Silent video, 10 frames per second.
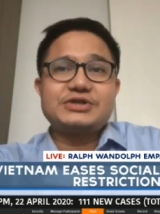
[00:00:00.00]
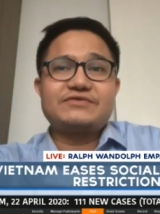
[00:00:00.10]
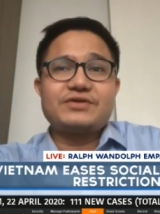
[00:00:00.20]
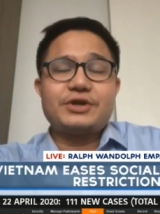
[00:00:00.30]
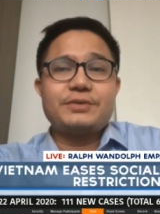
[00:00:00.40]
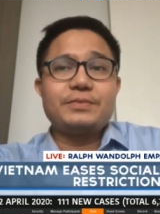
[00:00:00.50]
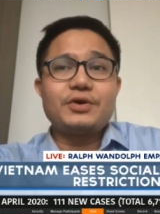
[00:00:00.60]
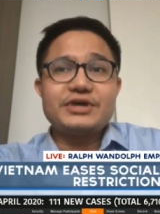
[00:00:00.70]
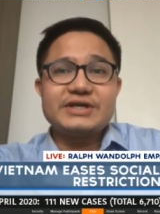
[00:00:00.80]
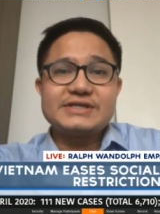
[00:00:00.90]
for their
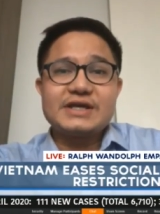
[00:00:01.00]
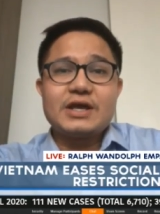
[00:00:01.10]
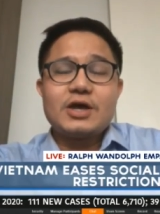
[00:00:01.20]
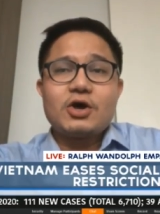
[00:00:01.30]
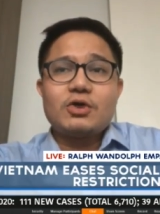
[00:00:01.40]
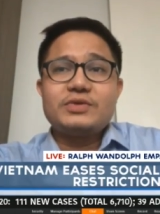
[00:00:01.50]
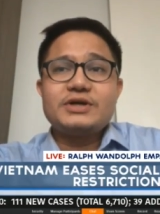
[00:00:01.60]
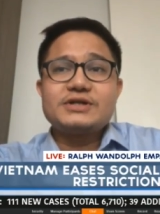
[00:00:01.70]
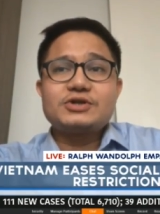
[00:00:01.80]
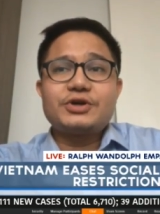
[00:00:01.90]
employees,
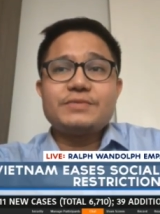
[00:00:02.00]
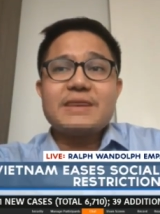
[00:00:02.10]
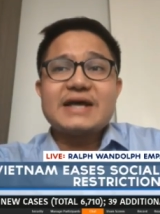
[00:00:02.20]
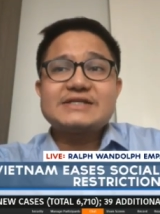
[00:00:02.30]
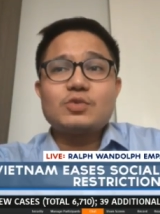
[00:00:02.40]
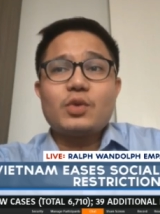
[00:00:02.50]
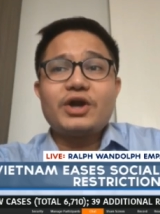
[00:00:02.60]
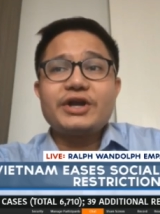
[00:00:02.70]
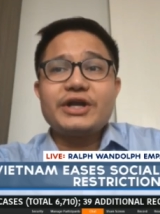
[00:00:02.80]
obligatory mask wearing,